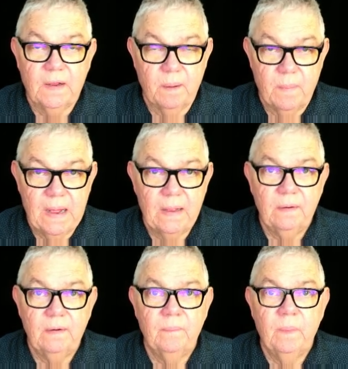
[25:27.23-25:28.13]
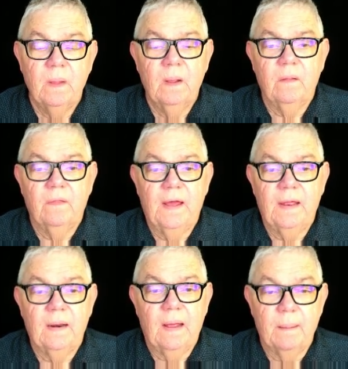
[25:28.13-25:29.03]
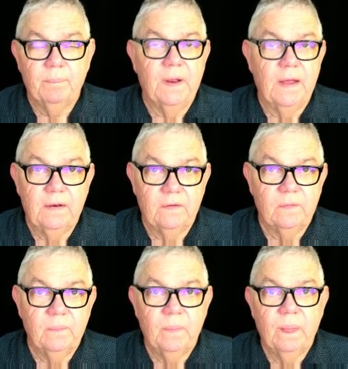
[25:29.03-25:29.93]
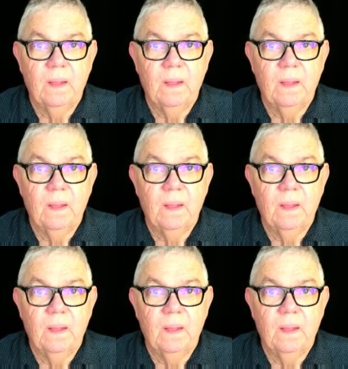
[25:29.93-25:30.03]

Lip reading: a command that updates,